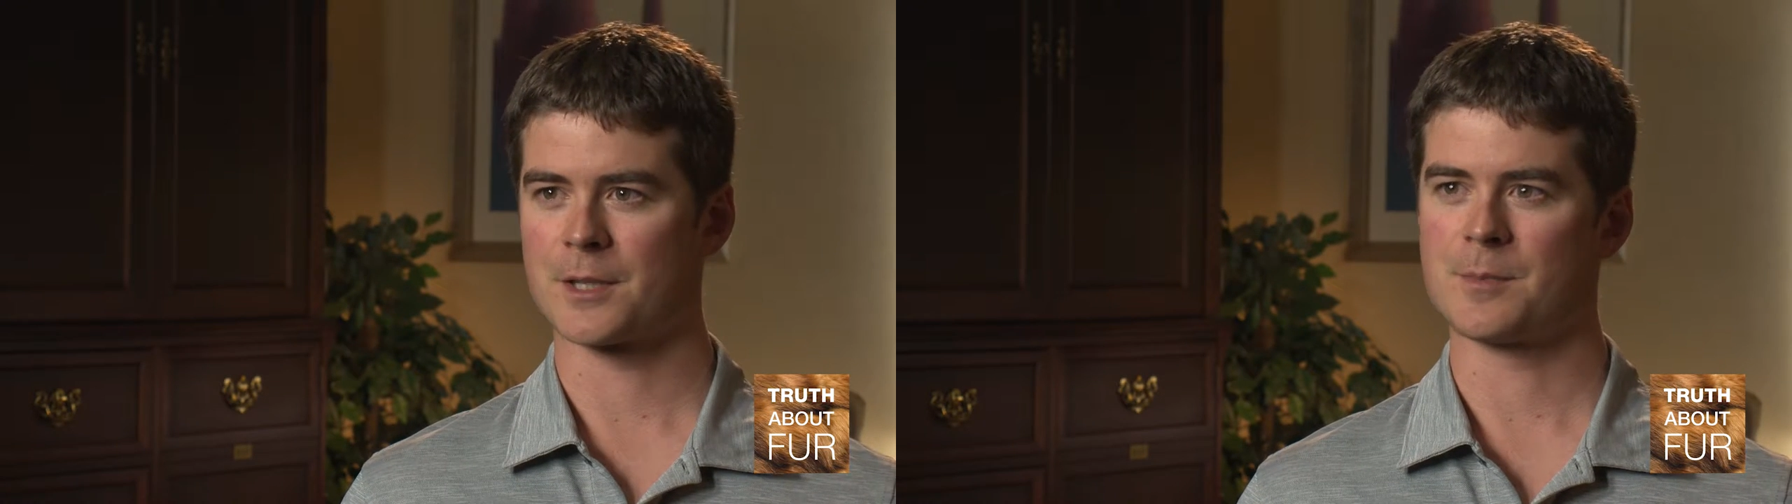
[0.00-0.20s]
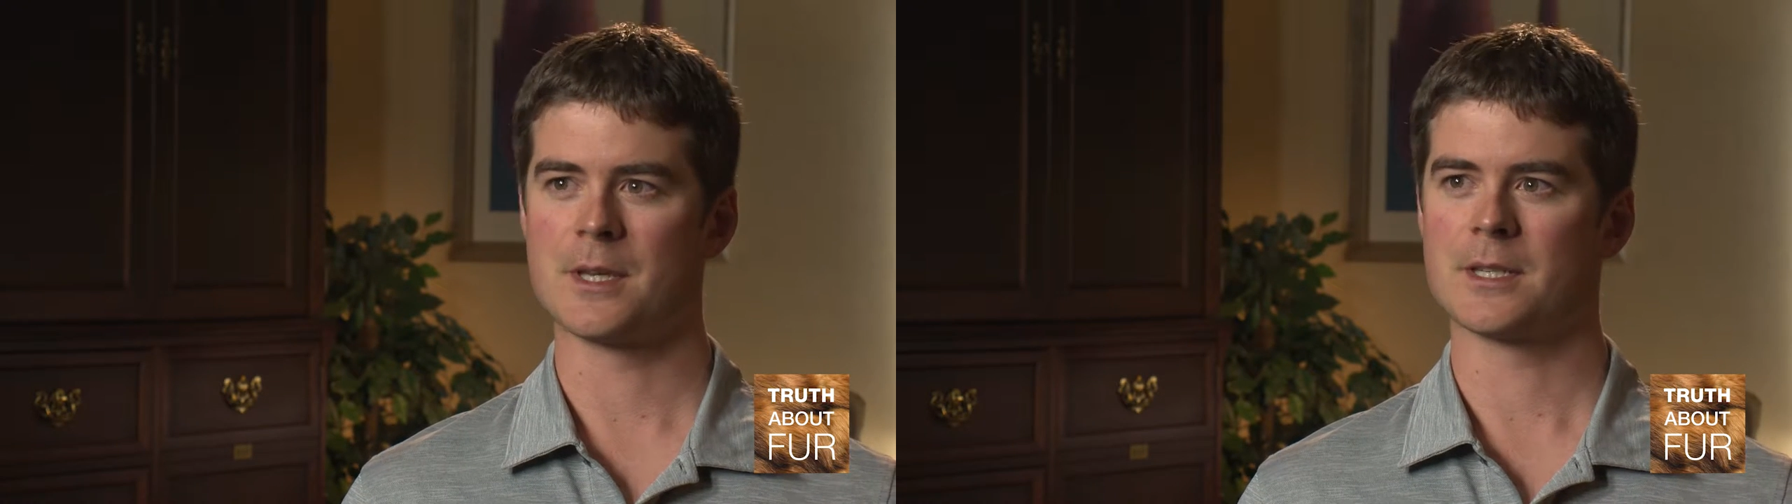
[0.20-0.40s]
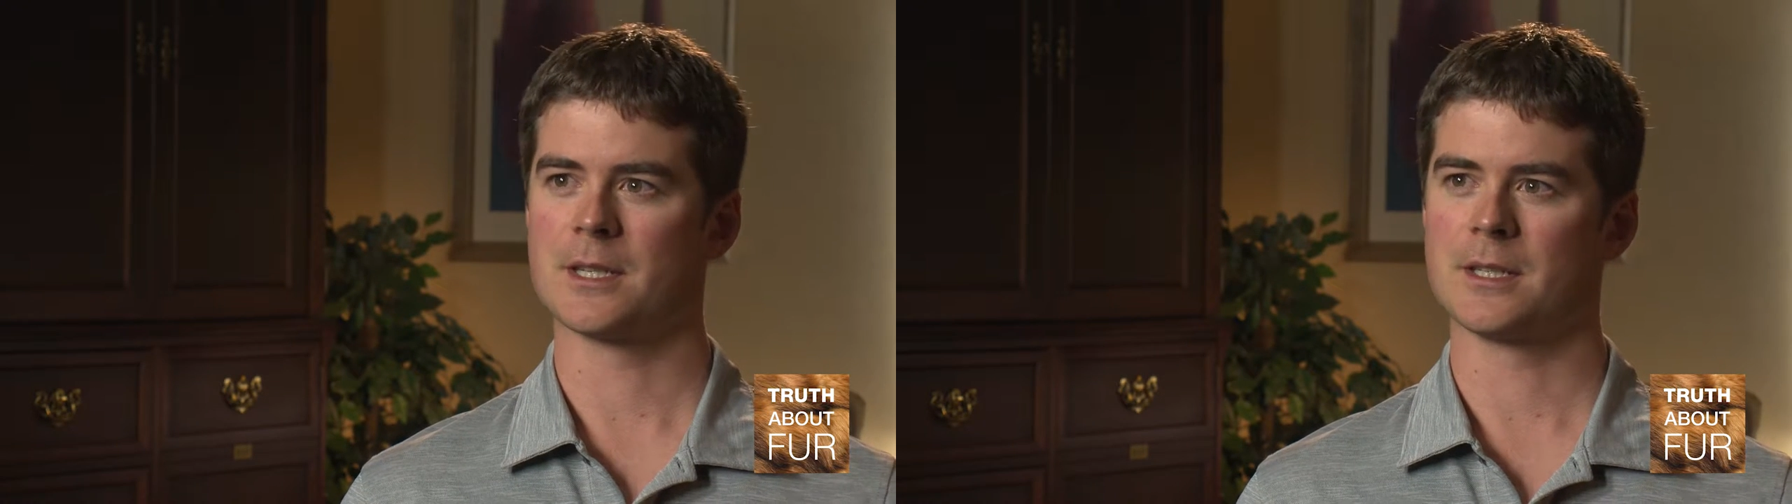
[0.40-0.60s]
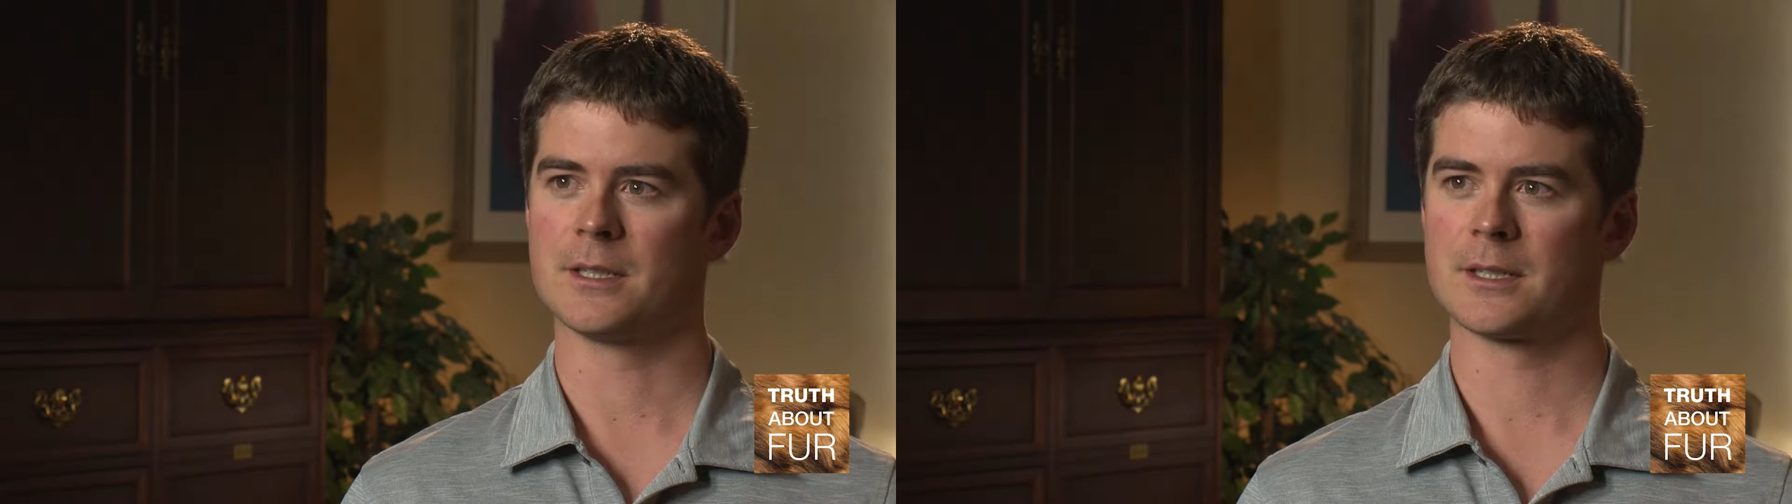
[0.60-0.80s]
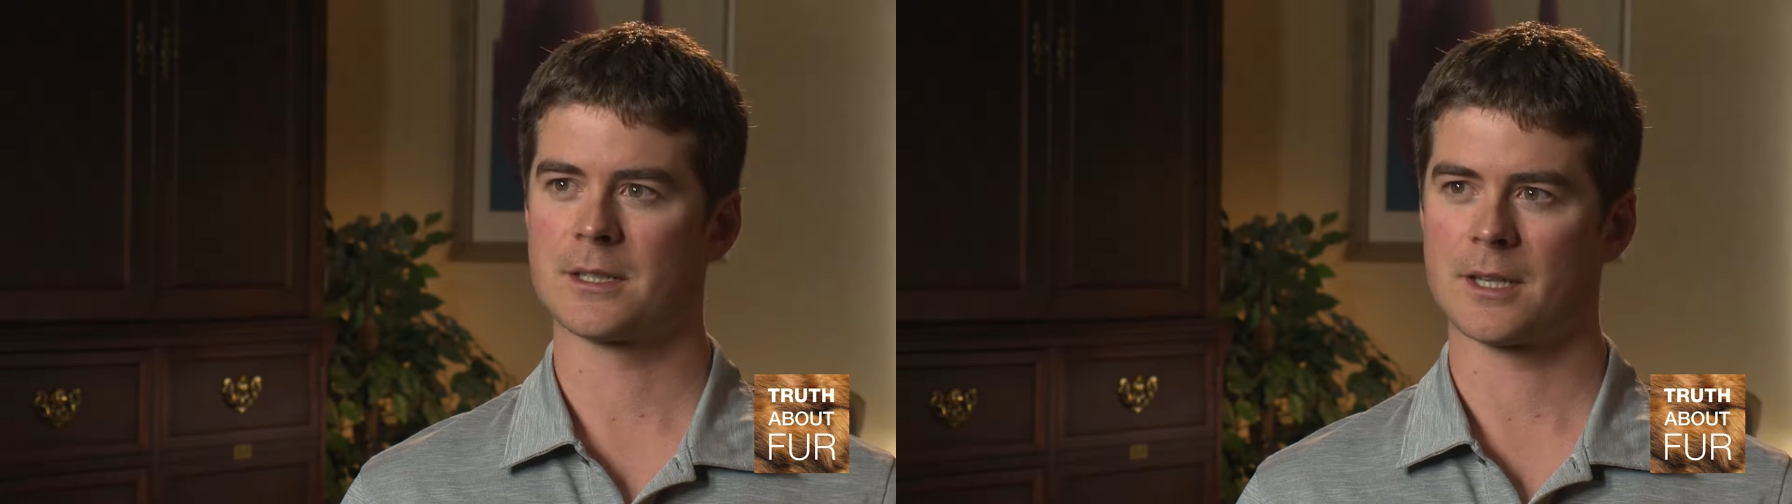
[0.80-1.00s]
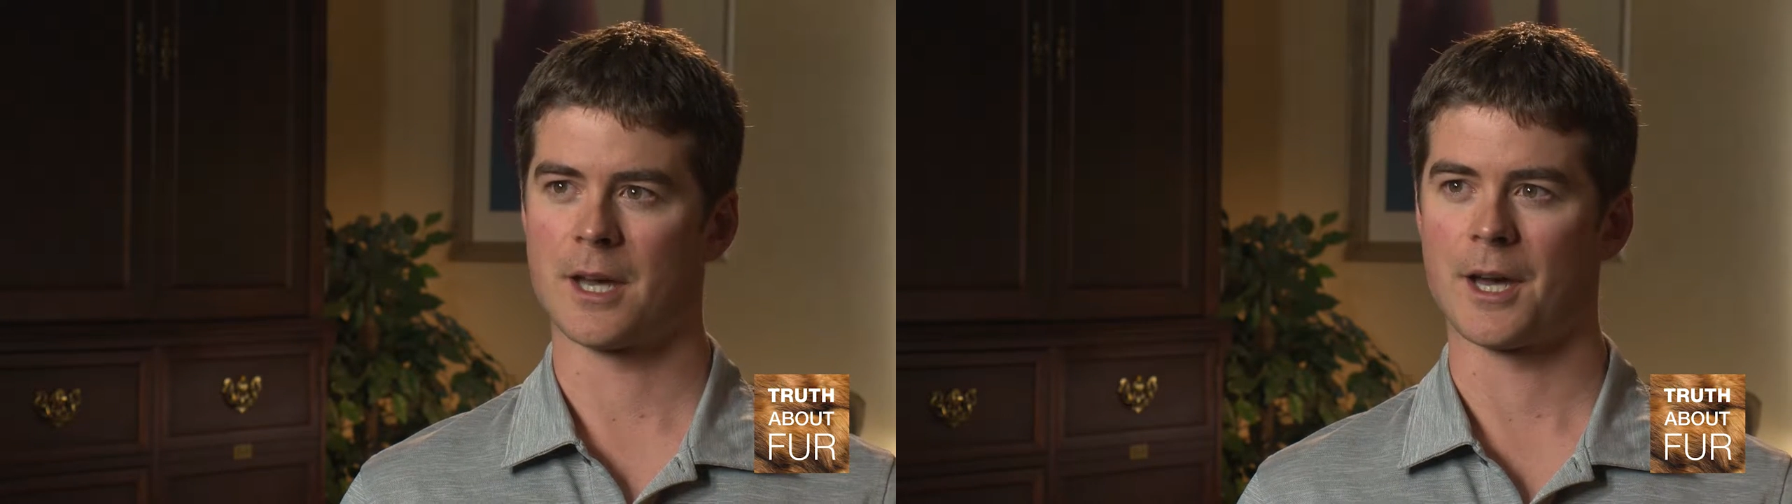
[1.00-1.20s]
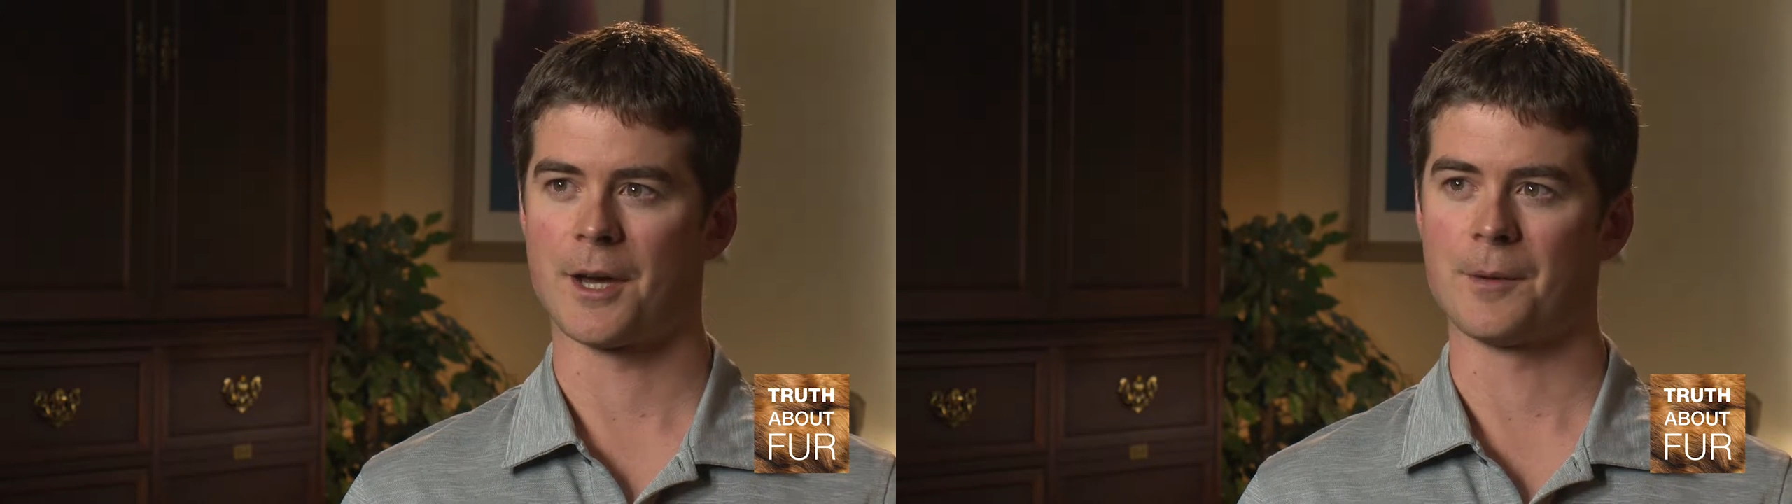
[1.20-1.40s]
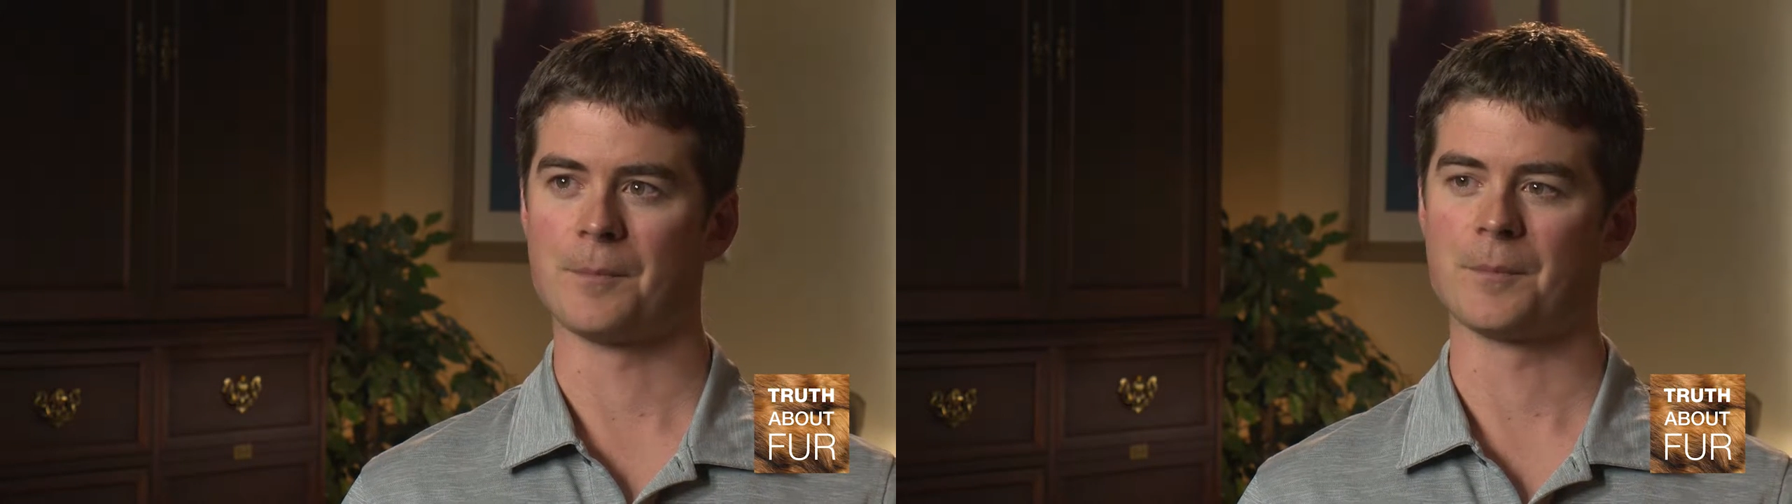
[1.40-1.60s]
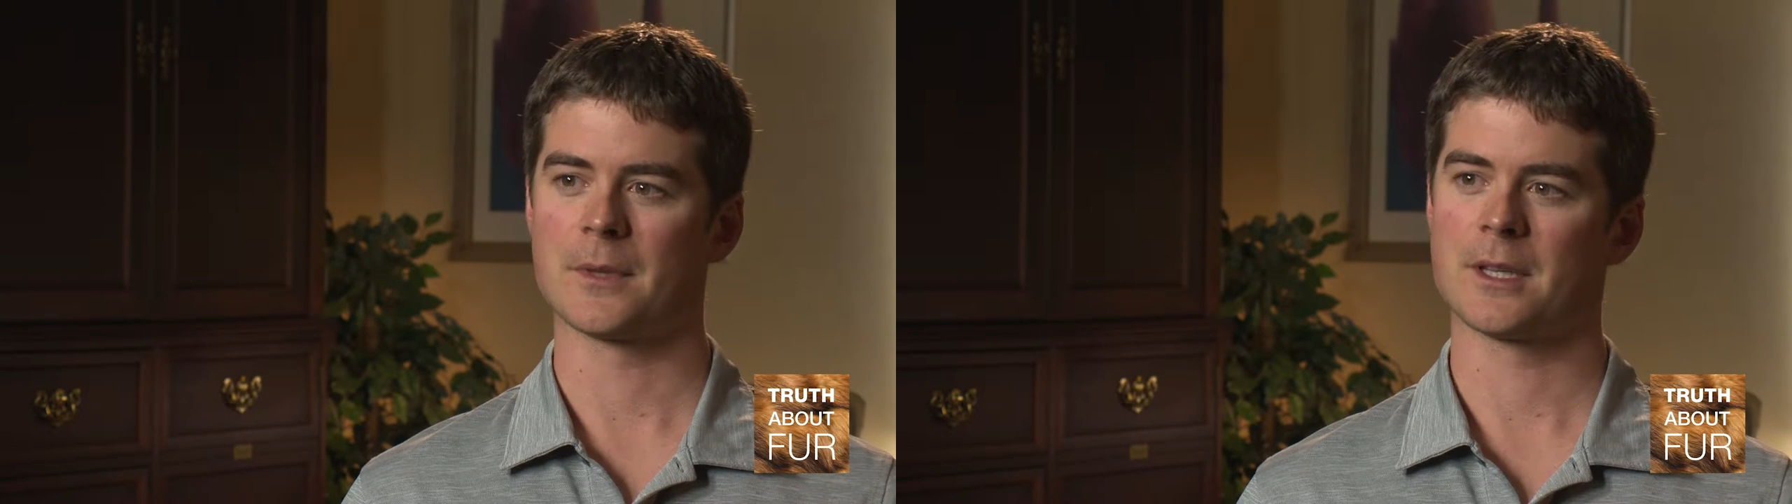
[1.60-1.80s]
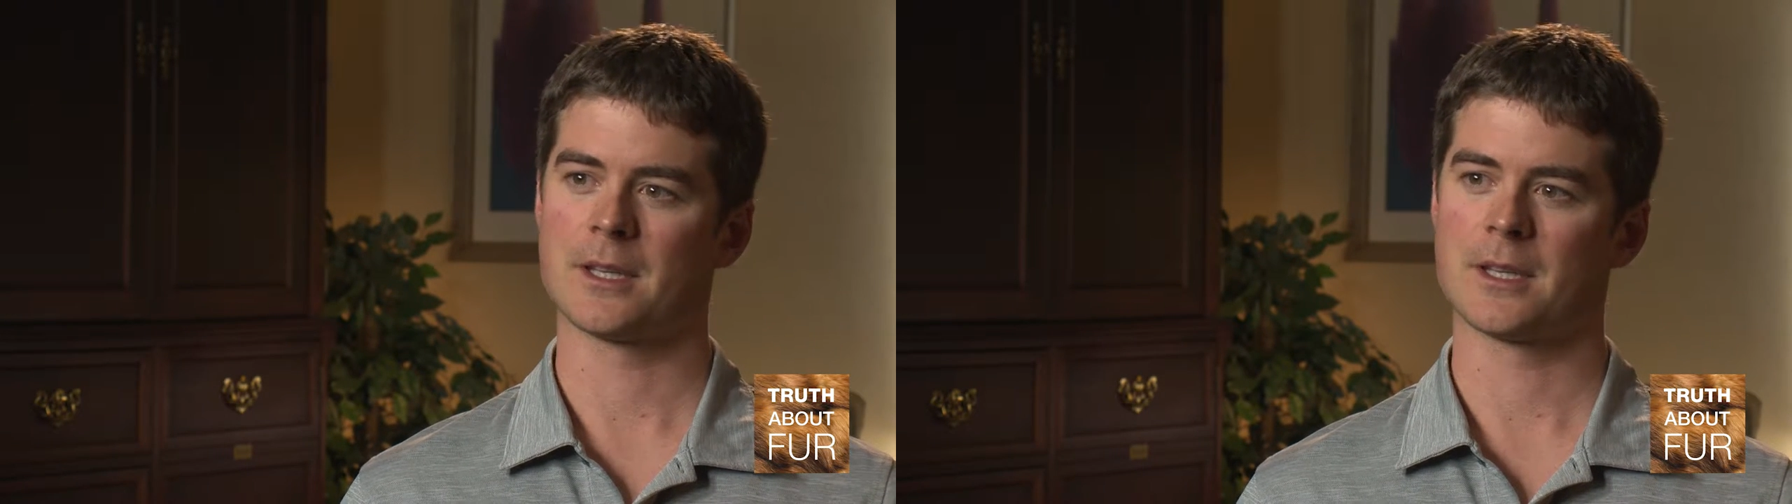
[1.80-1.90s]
species um,